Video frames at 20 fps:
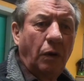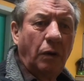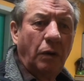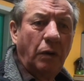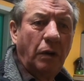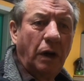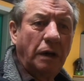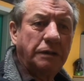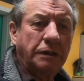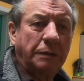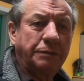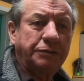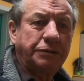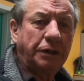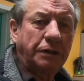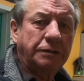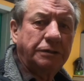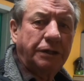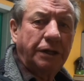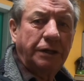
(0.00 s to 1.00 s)
I was
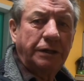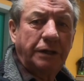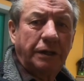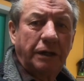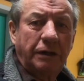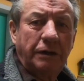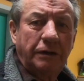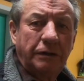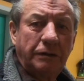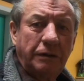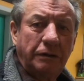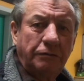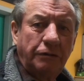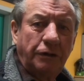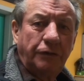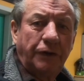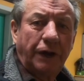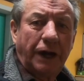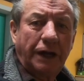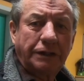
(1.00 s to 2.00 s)
upstairs getting you a
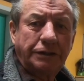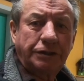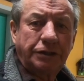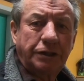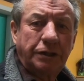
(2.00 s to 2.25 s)
roof hatch.